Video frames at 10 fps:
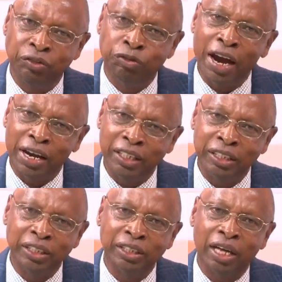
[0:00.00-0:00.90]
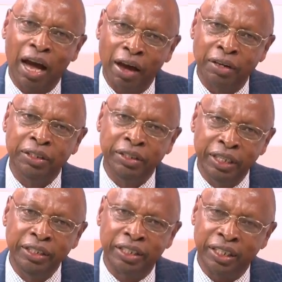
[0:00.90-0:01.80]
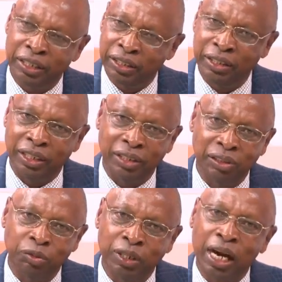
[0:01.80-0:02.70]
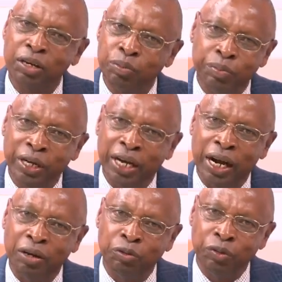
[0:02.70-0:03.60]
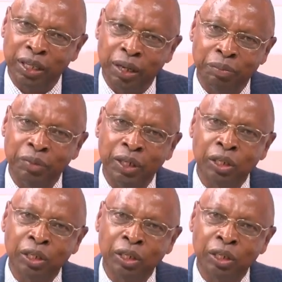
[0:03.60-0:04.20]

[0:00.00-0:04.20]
Viruses are dangerous things. We cannot play around with them.